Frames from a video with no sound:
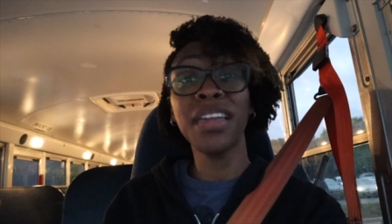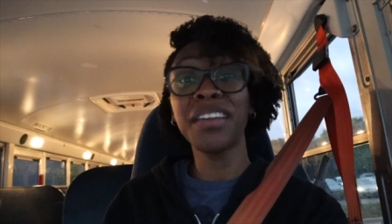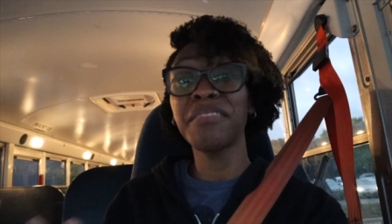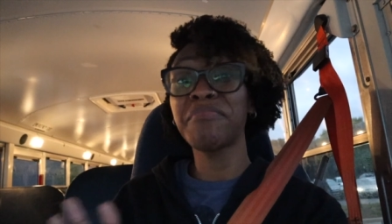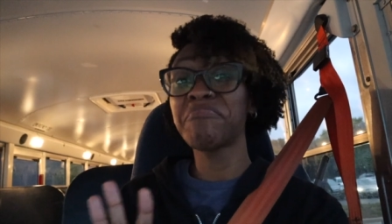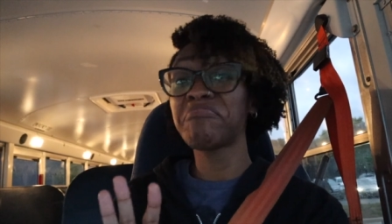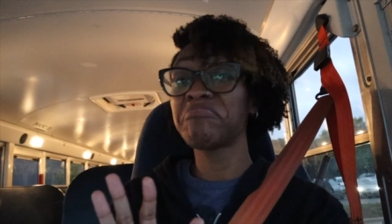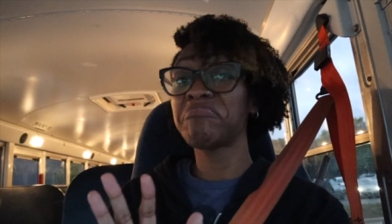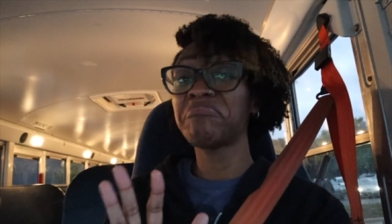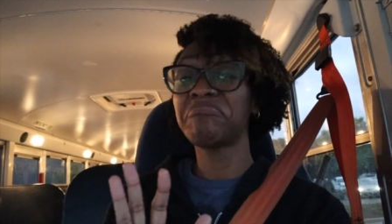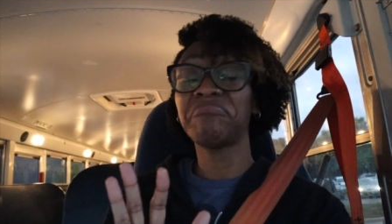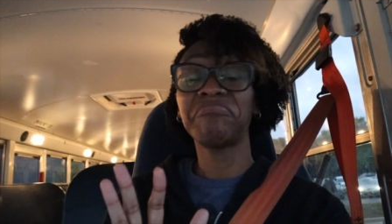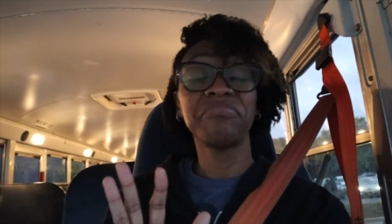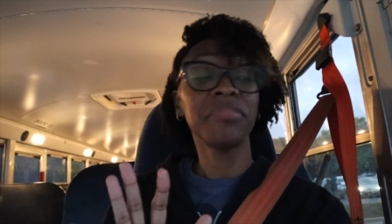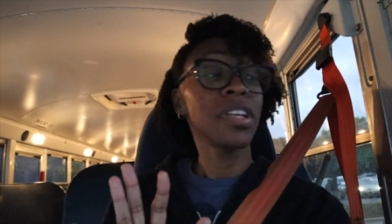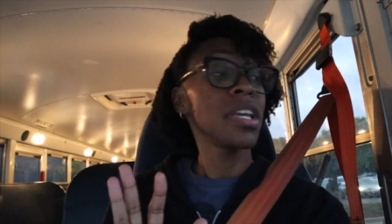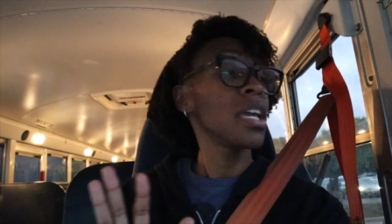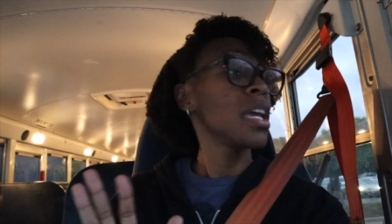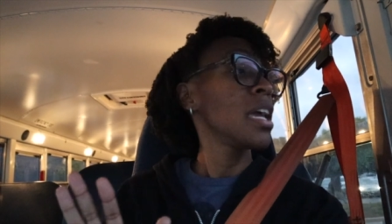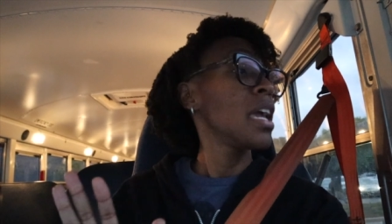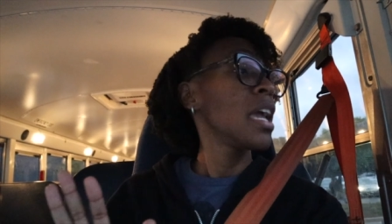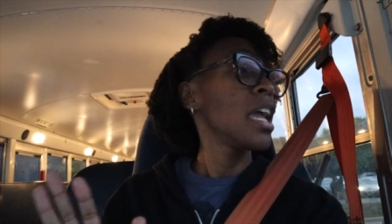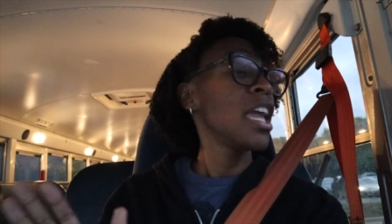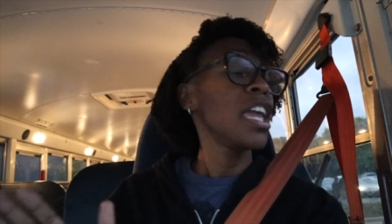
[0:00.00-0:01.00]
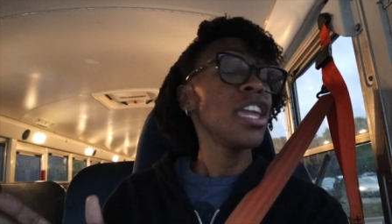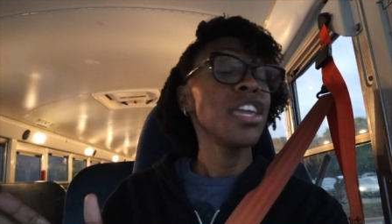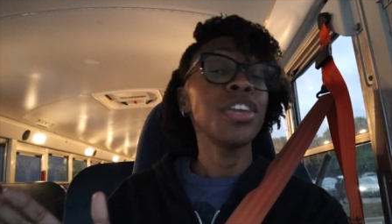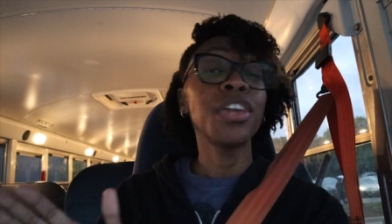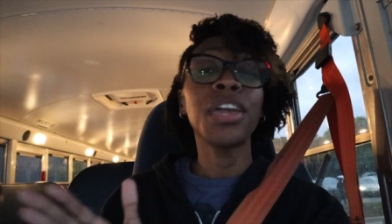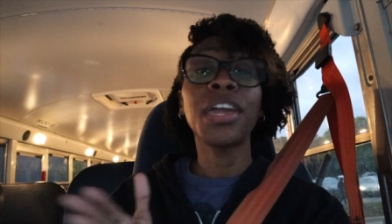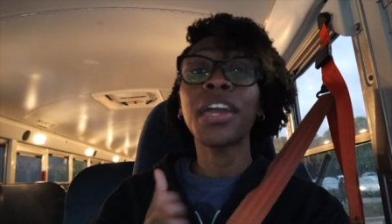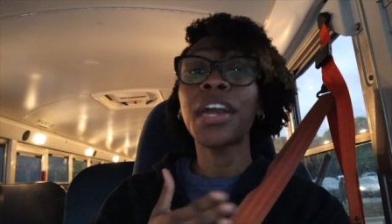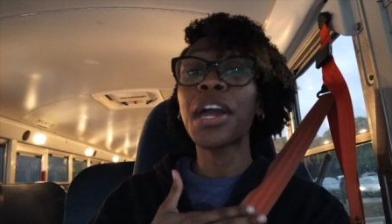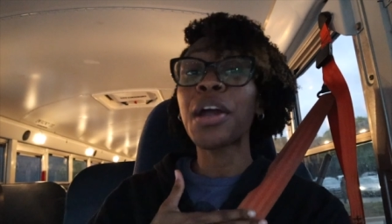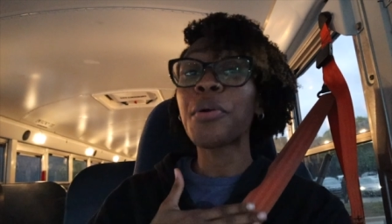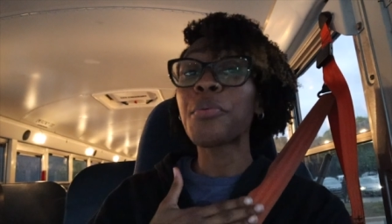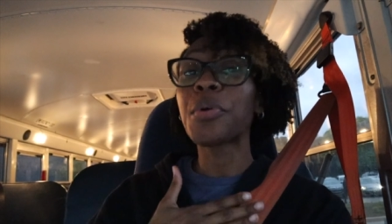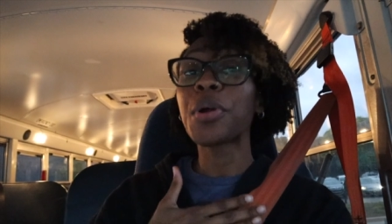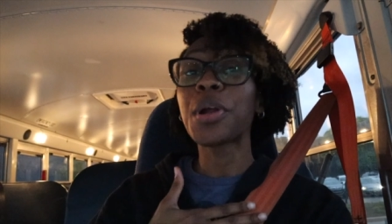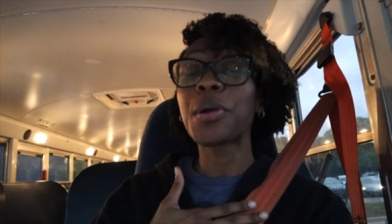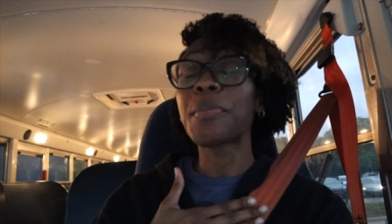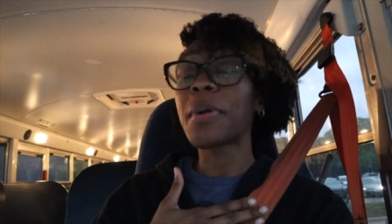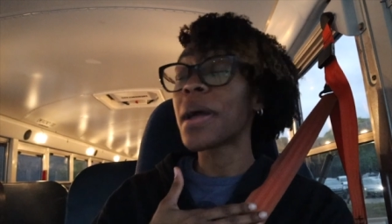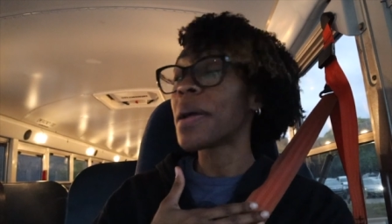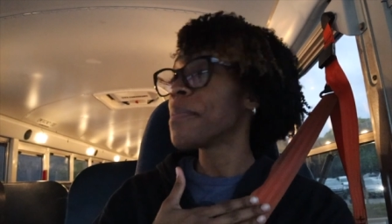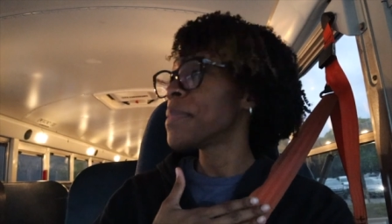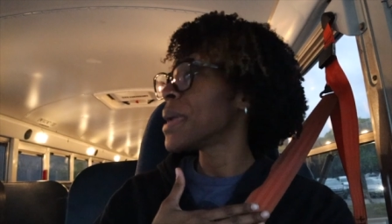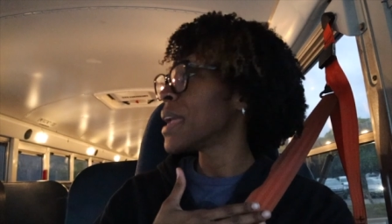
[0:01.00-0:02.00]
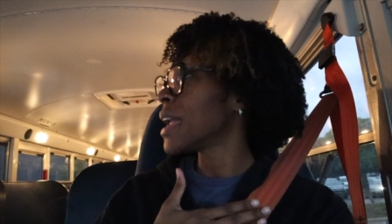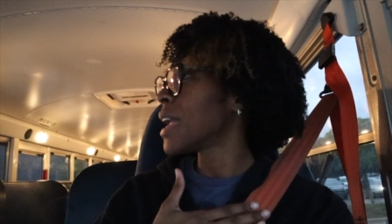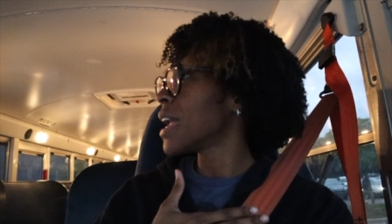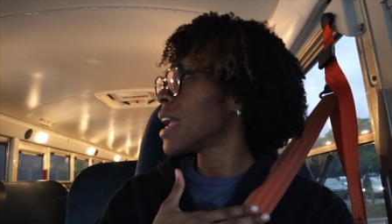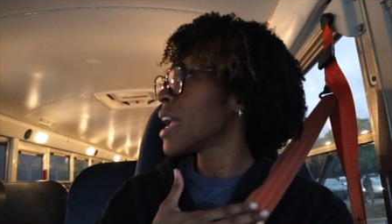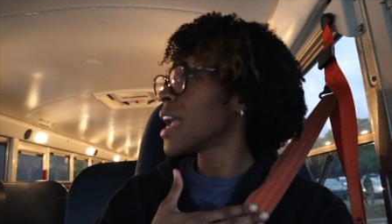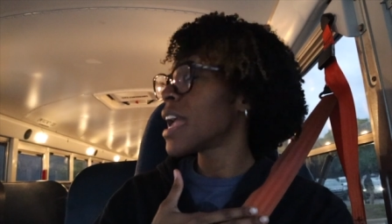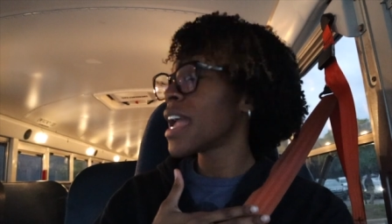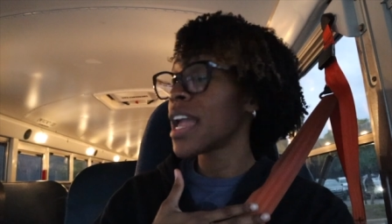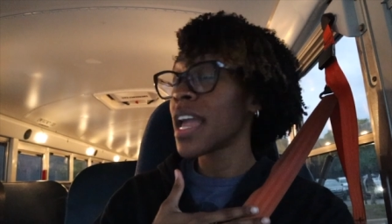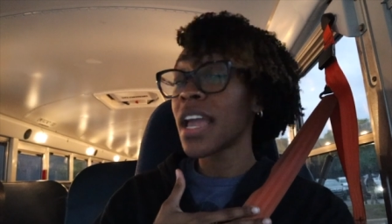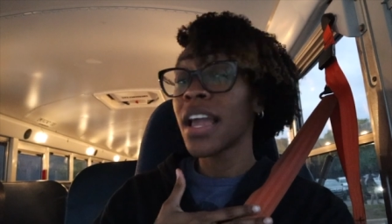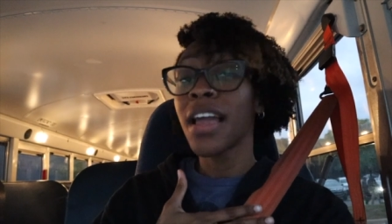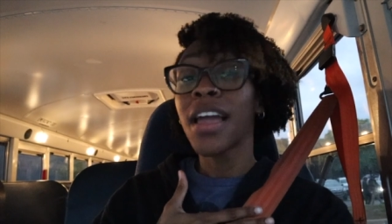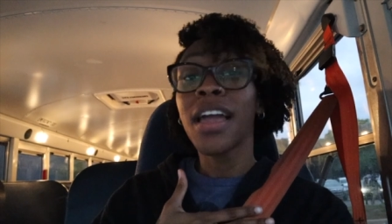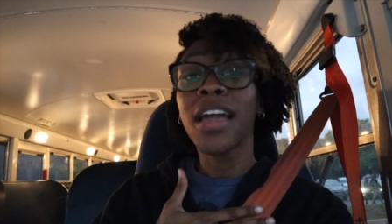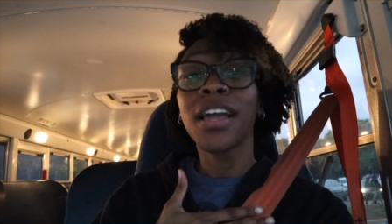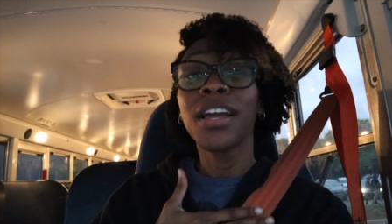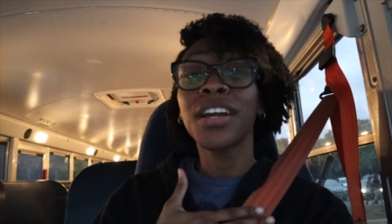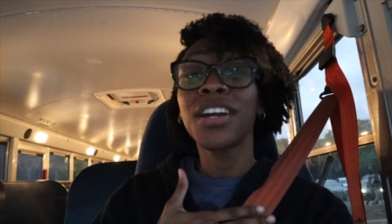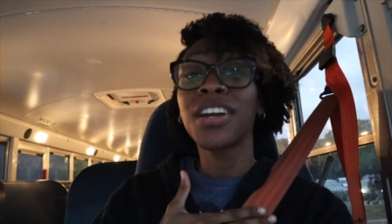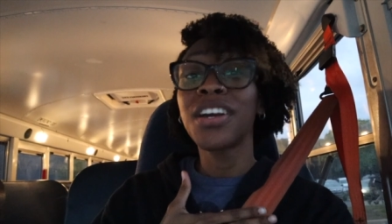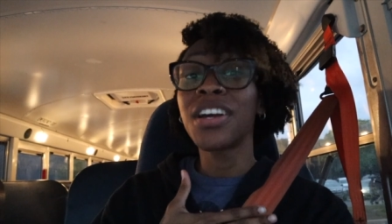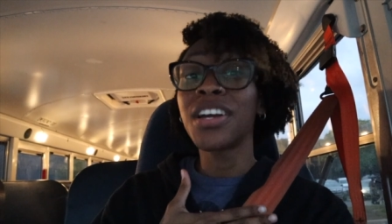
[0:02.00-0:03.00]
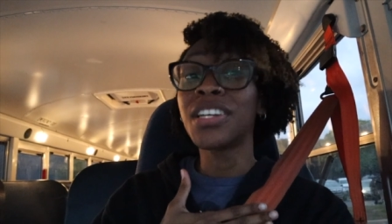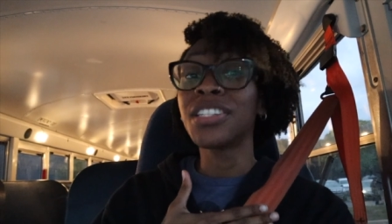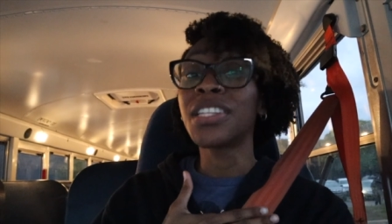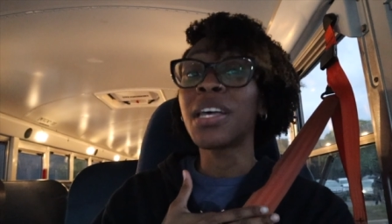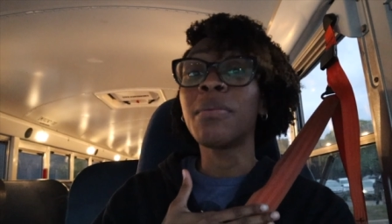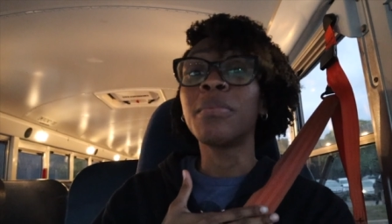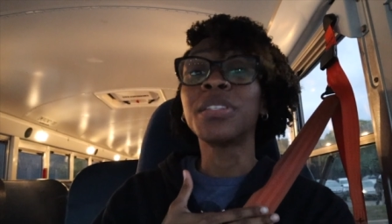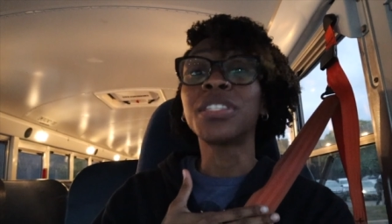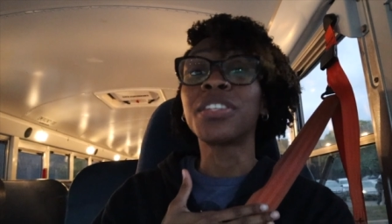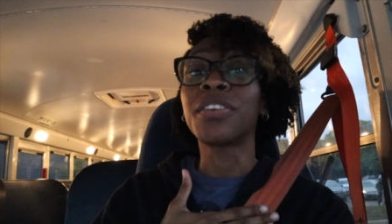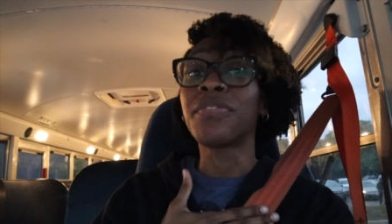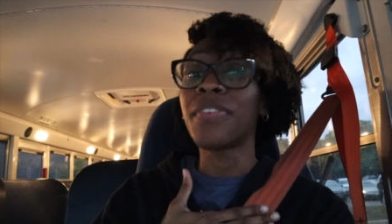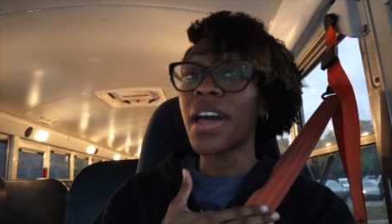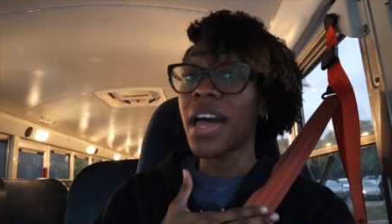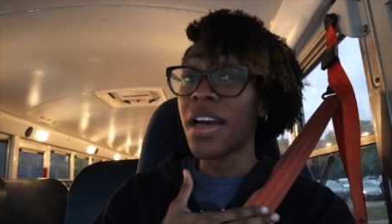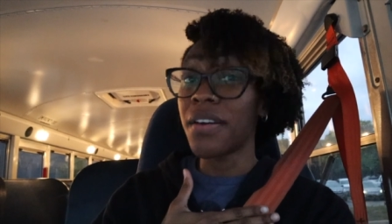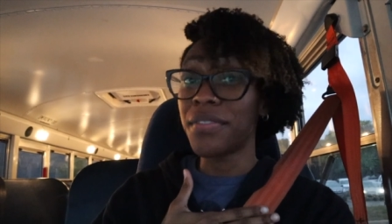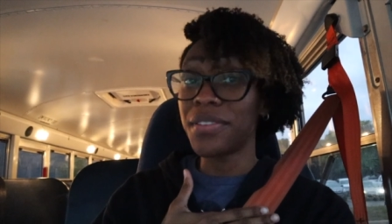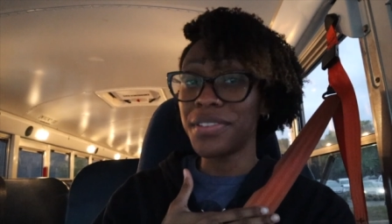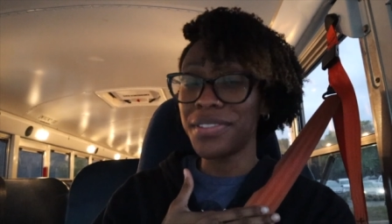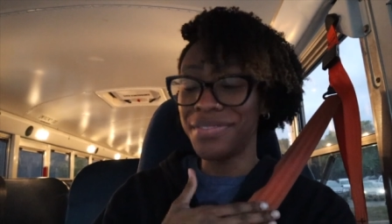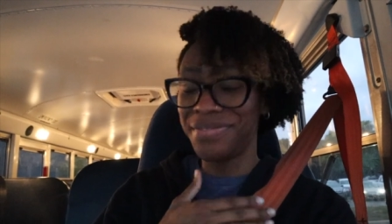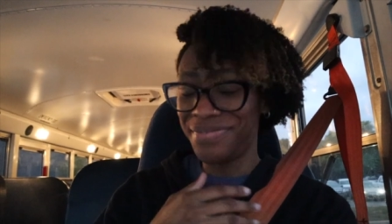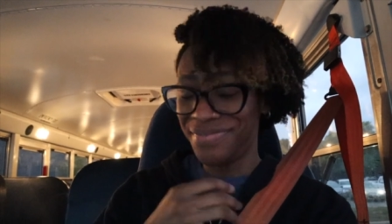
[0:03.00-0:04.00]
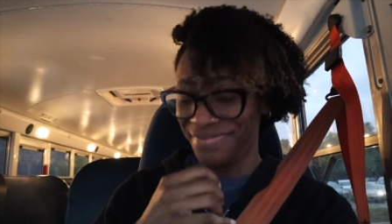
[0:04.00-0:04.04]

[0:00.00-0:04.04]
You ain't gotta worry about me. Cause I'm a survivor.